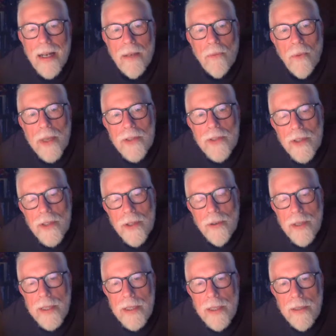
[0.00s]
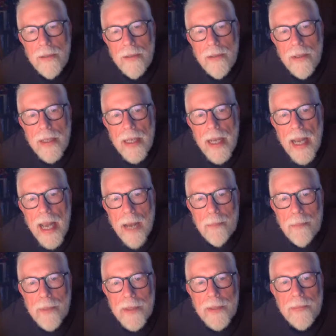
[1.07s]
What's going to
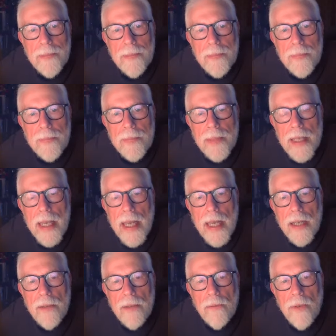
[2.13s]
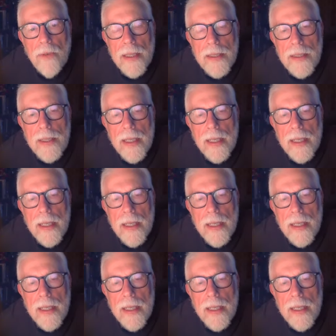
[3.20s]
happen, and what